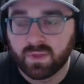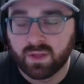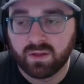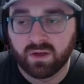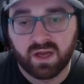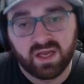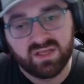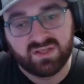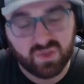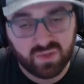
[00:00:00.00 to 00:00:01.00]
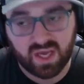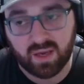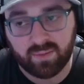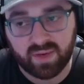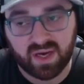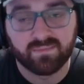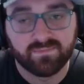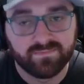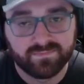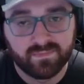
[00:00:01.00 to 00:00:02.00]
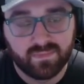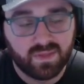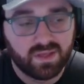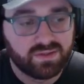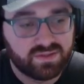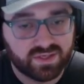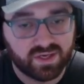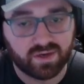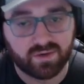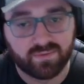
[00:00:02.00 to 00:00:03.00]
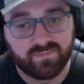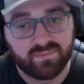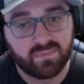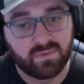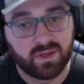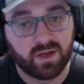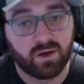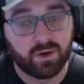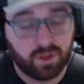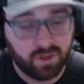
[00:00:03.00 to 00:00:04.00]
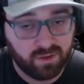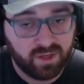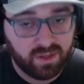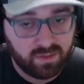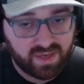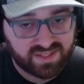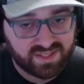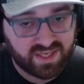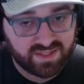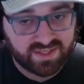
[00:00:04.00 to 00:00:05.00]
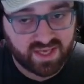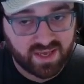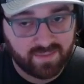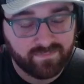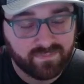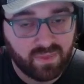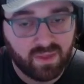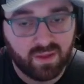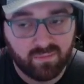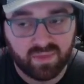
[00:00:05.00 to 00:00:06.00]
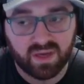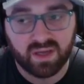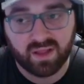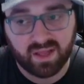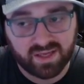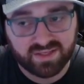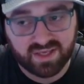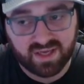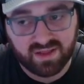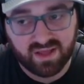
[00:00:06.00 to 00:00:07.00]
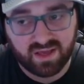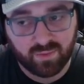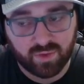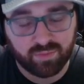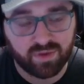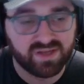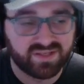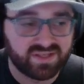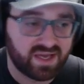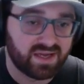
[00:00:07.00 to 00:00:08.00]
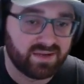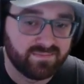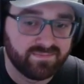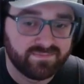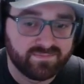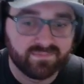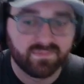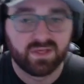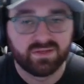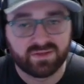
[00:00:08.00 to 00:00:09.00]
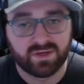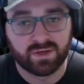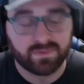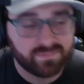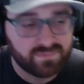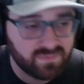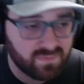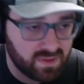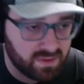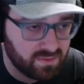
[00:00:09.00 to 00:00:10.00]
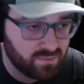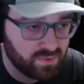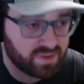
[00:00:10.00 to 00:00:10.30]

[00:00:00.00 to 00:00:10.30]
they're 82K a pop. So they're clearly the best headset, but like I said, they come with a price tag. So with